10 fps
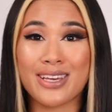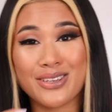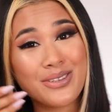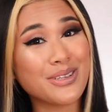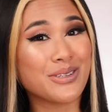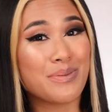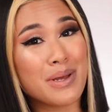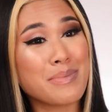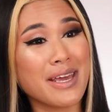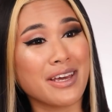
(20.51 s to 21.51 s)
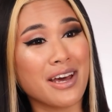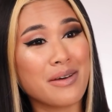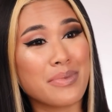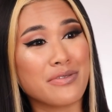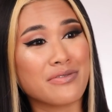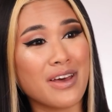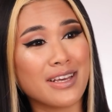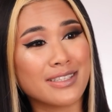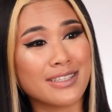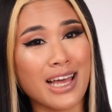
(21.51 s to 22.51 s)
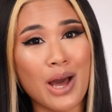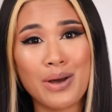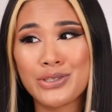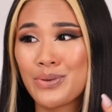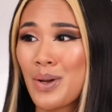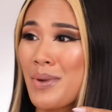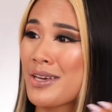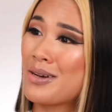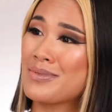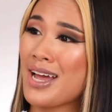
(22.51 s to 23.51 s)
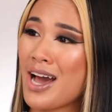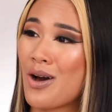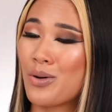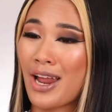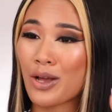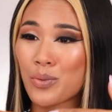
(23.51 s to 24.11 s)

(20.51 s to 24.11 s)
used to do my makeup versus how I do my makeup now. Like,